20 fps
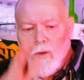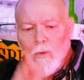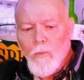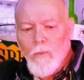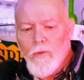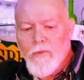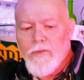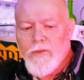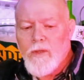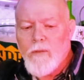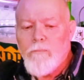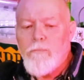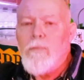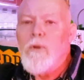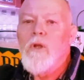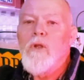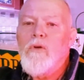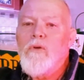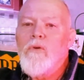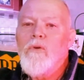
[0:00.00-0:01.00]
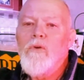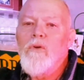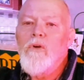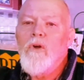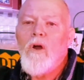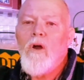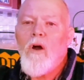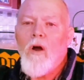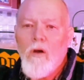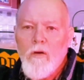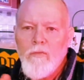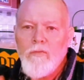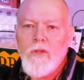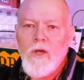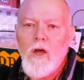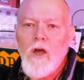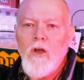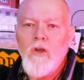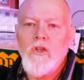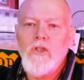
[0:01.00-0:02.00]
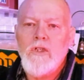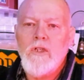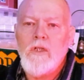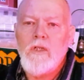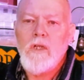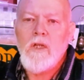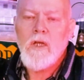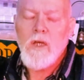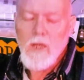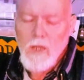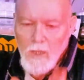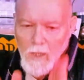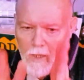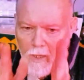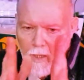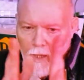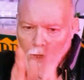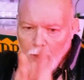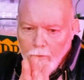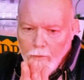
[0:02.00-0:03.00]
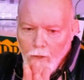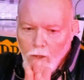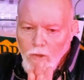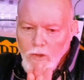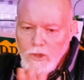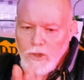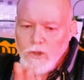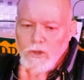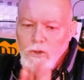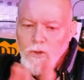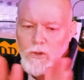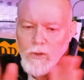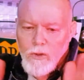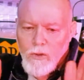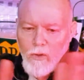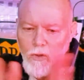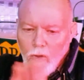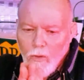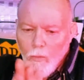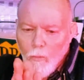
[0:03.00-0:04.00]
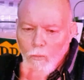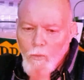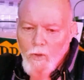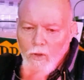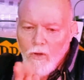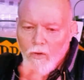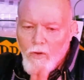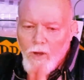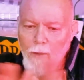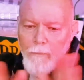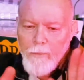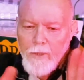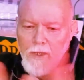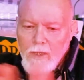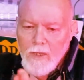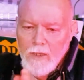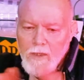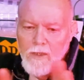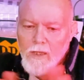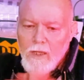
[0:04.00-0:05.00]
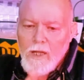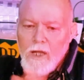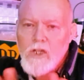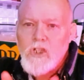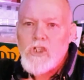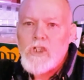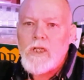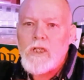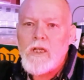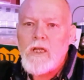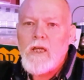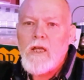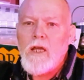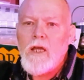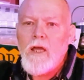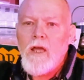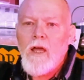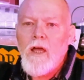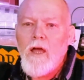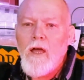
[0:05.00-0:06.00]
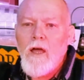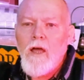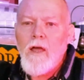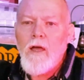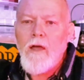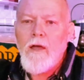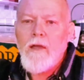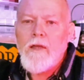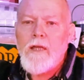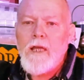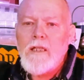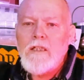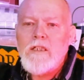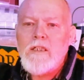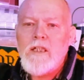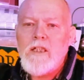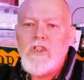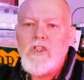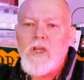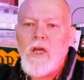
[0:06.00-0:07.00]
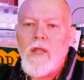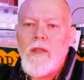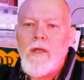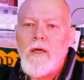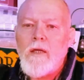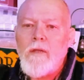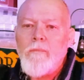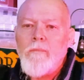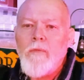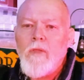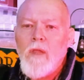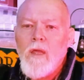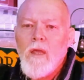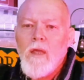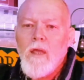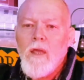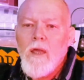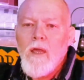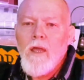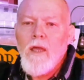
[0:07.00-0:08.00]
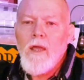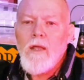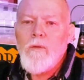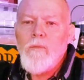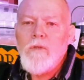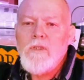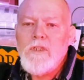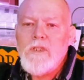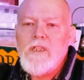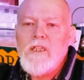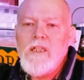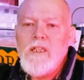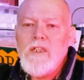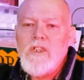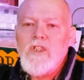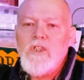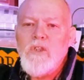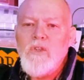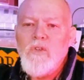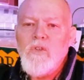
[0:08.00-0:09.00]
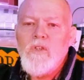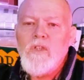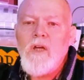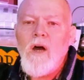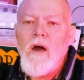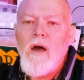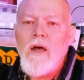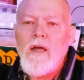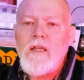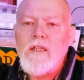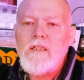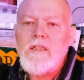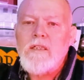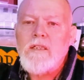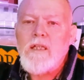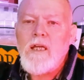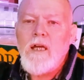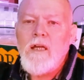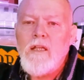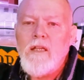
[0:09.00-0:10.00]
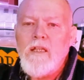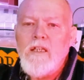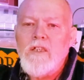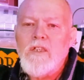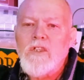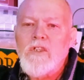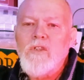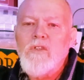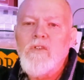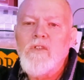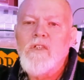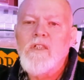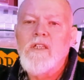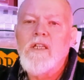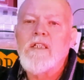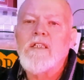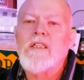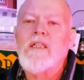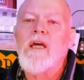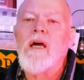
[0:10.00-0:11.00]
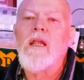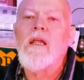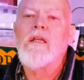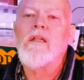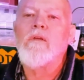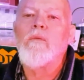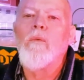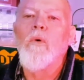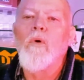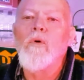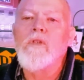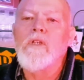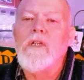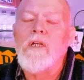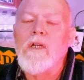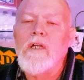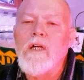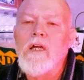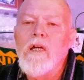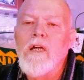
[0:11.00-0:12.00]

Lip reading: with the blue of the ocean. And those two were rubbing and clashing against each other. It was these two tides and these two discolored water